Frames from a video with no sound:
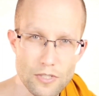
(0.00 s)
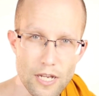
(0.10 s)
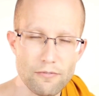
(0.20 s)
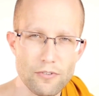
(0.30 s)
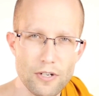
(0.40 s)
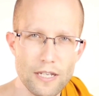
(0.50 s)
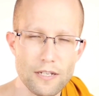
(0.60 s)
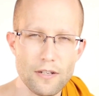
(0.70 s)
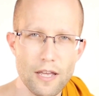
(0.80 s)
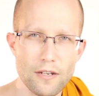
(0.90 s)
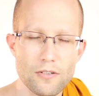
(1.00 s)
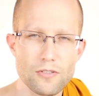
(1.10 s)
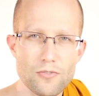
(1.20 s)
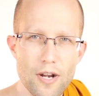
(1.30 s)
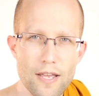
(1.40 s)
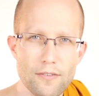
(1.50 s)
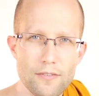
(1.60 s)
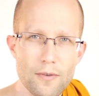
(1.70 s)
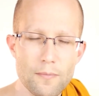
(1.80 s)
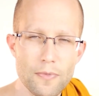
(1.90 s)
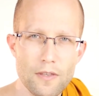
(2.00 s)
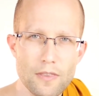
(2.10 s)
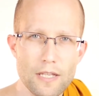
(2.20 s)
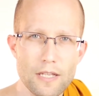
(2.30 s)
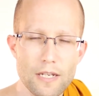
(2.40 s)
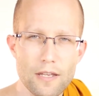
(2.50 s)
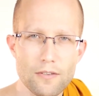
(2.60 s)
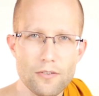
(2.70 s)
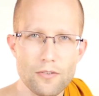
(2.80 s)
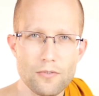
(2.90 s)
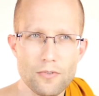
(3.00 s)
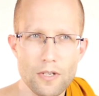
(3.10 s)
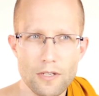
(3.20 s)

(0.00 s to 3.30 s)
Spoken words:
suffering and to stress. They lead us to